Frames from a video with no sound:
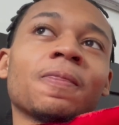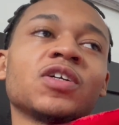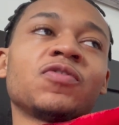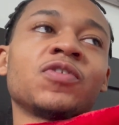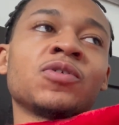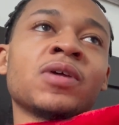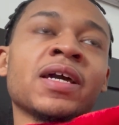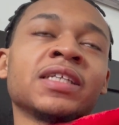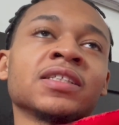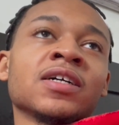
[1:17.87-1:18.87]
A few
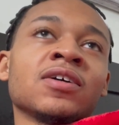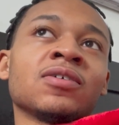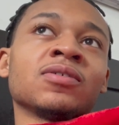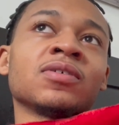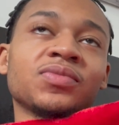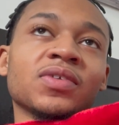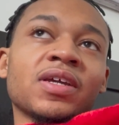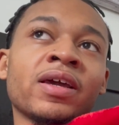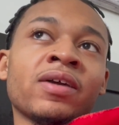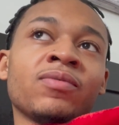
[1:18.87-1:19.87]
days ago,
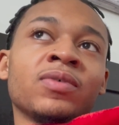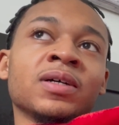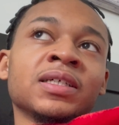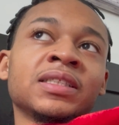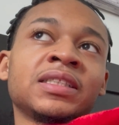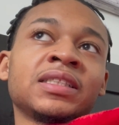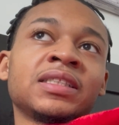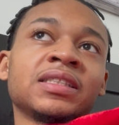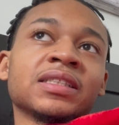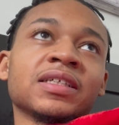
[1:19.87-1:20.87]
it
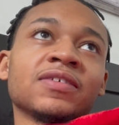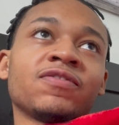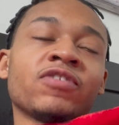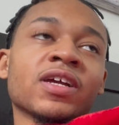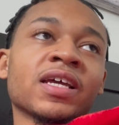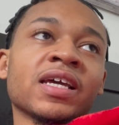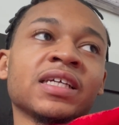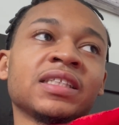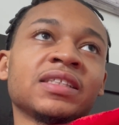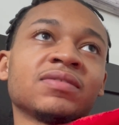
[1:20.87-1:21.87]
was
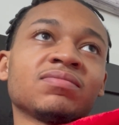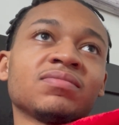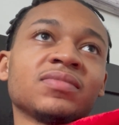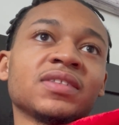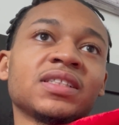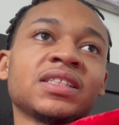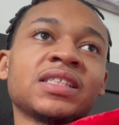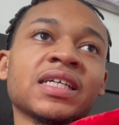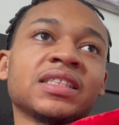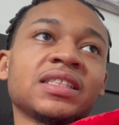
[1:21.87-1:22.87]
freaking
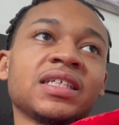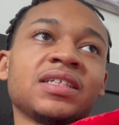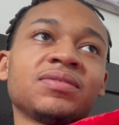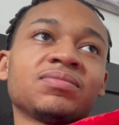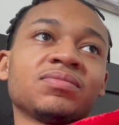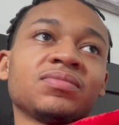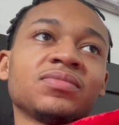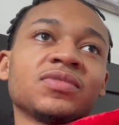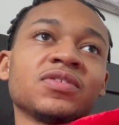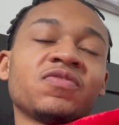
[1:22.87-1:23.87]
sixty,
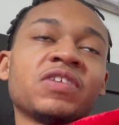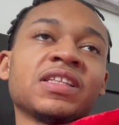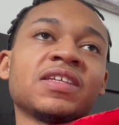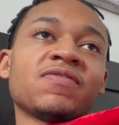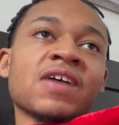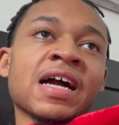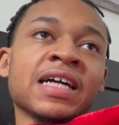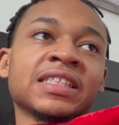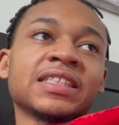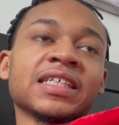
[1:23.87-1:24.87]
fifty-five
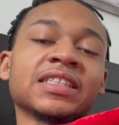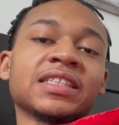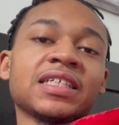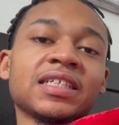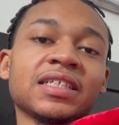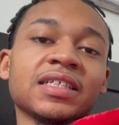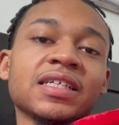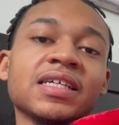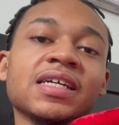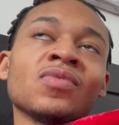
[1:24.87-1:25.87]
to sixty.
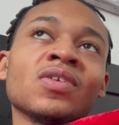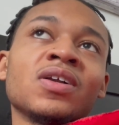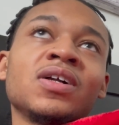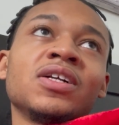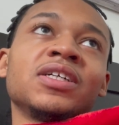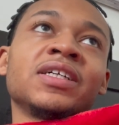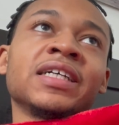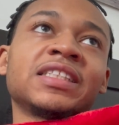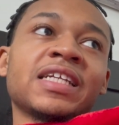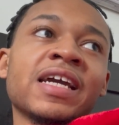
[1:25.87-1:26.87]

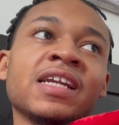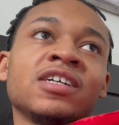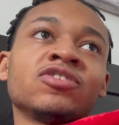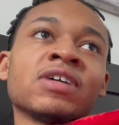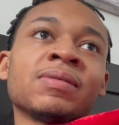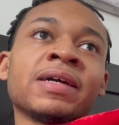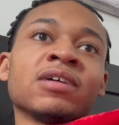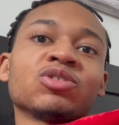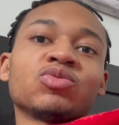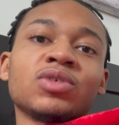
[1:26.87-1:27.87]
Yesterday, it done dropped
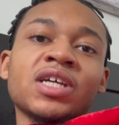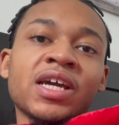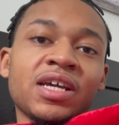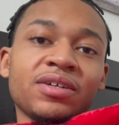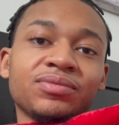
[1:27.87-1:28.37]
down twenty-eight.